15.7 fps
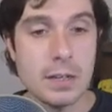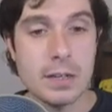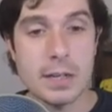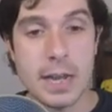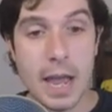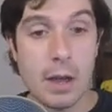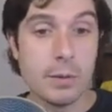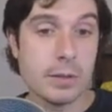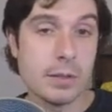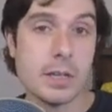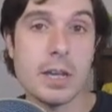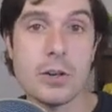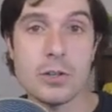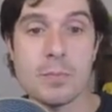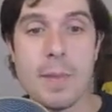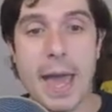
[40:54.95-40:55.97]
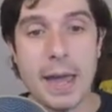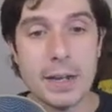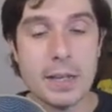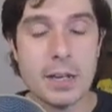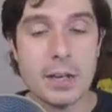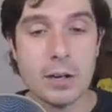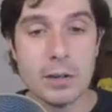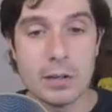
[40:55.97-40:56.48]
Now here's Maddie
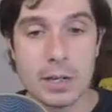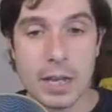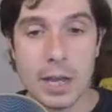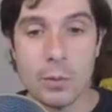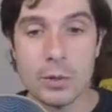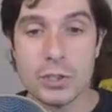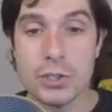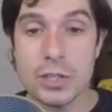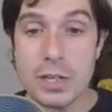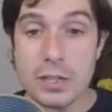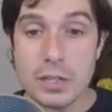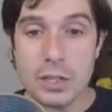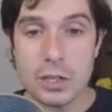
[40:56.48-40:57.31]
here. And what she's going